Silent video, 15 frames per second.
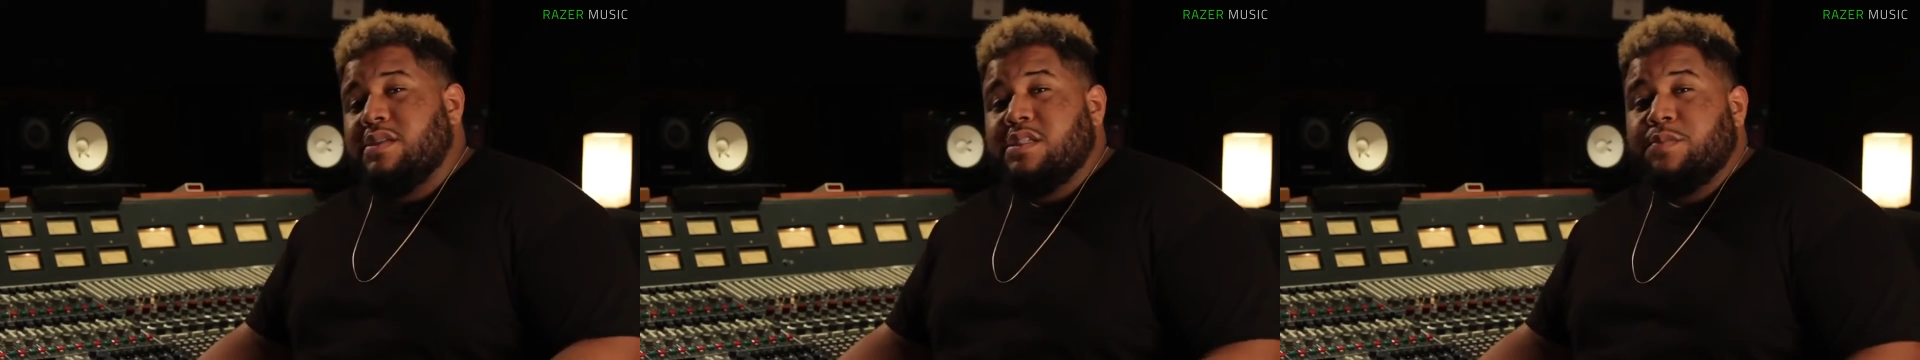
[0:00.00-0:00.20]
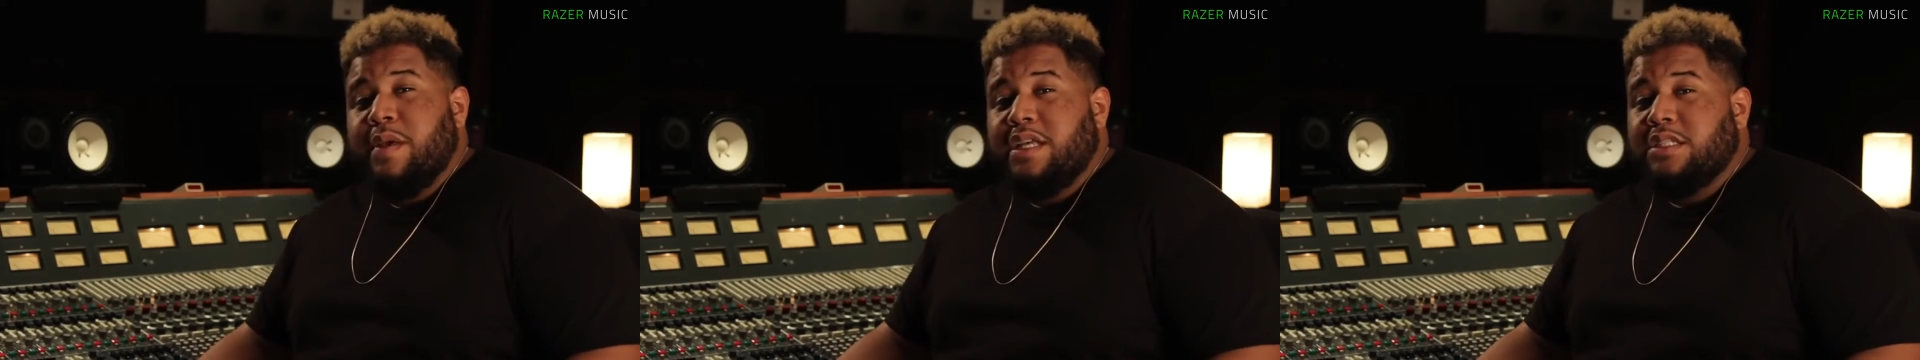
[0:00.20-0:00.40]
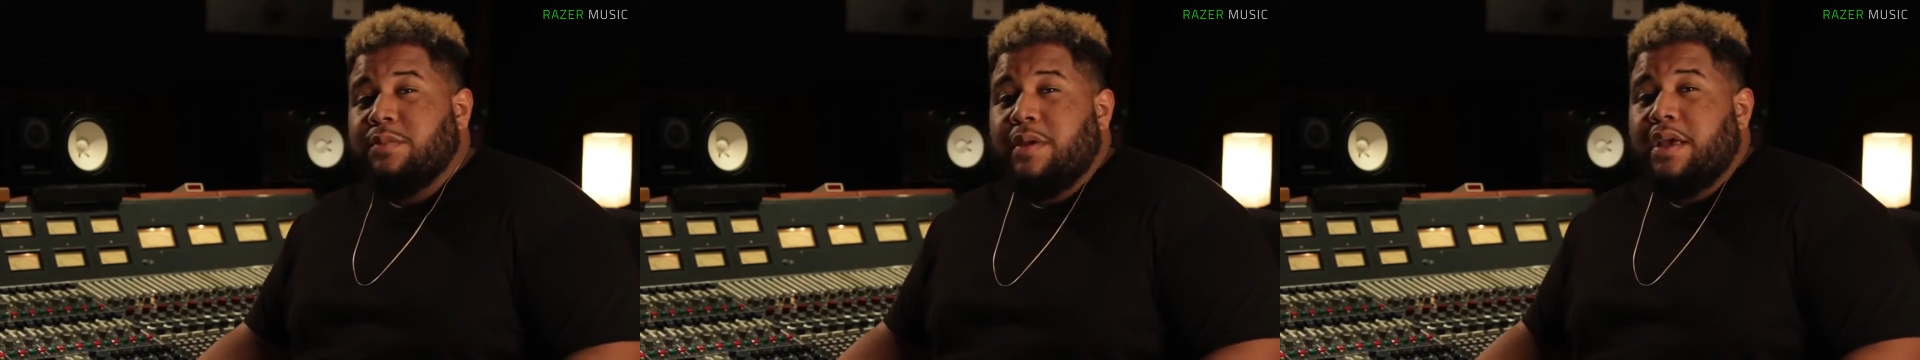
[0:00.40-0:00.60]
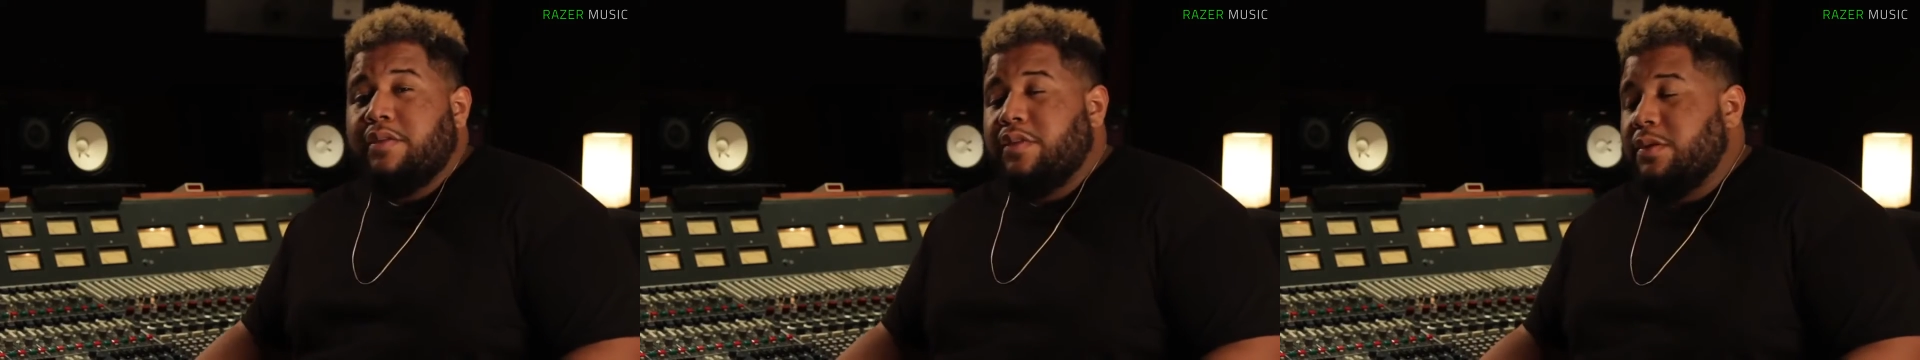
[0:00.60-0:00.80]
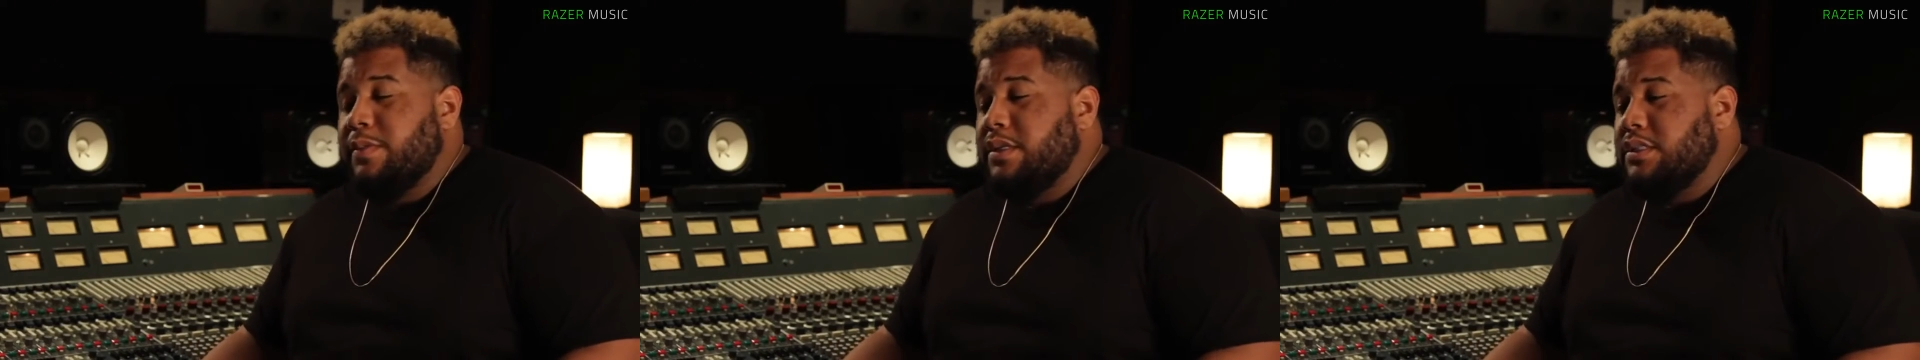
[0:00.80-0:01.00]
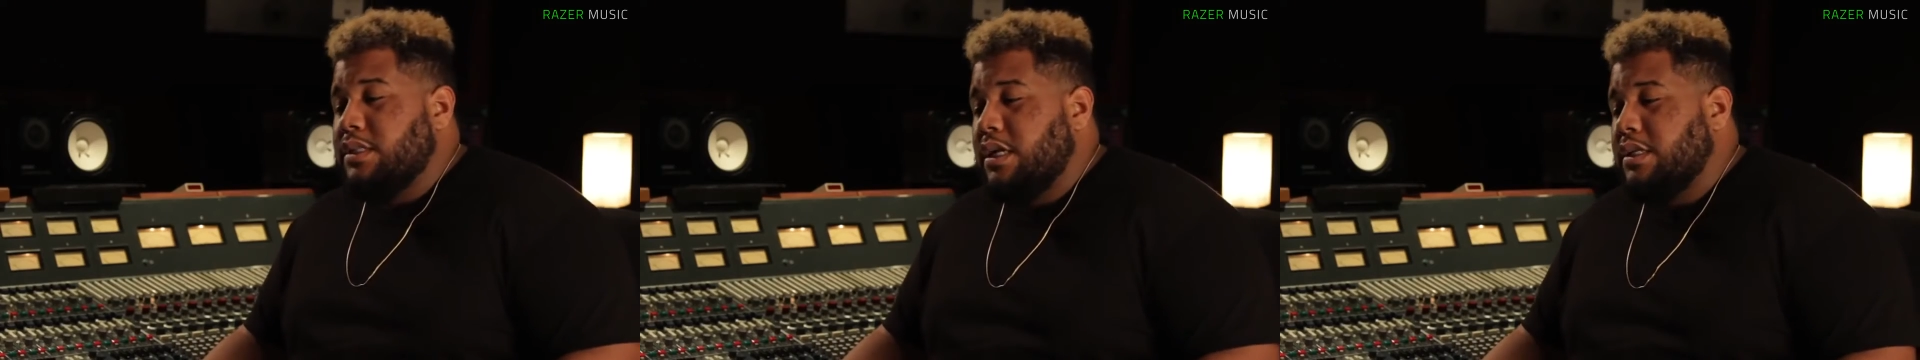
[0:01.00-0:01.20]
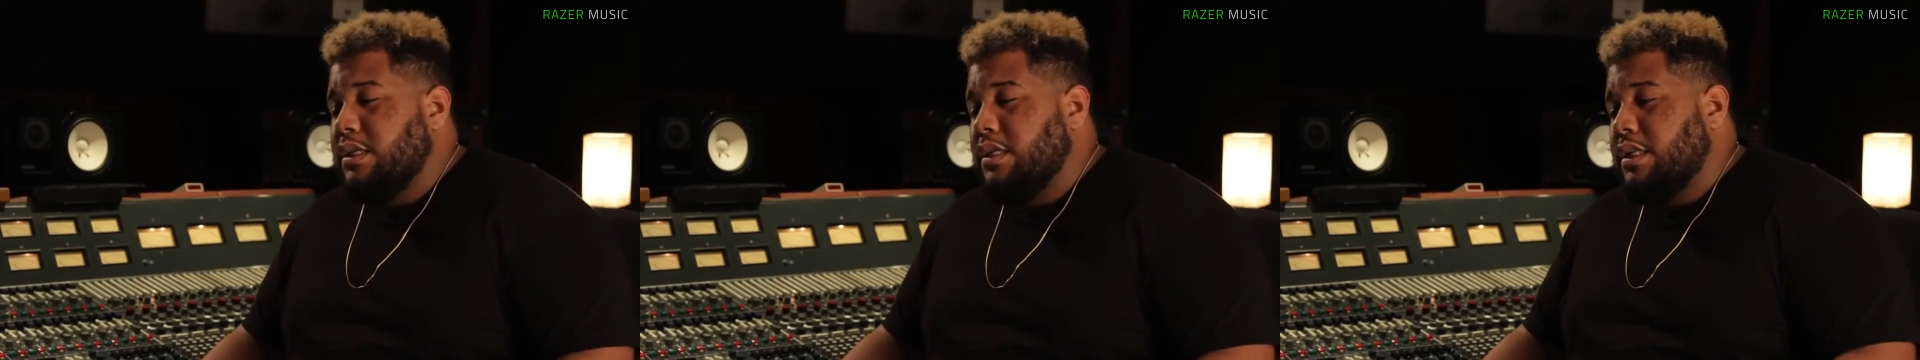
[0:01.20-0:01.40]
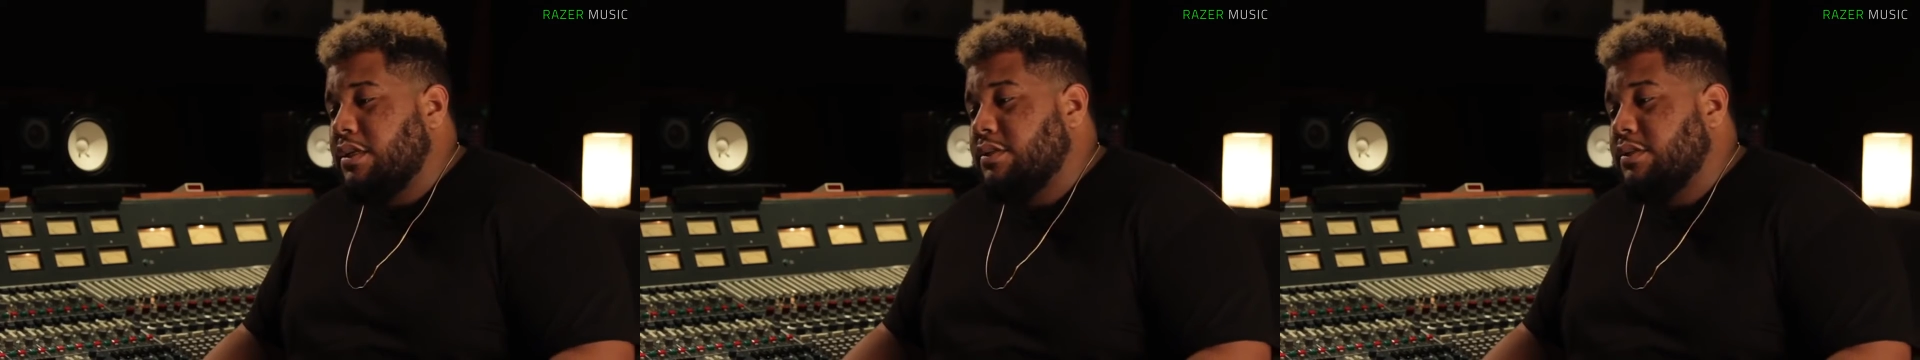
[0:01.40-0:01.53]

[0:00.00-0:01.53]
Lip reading: my Spaceman remix that I did,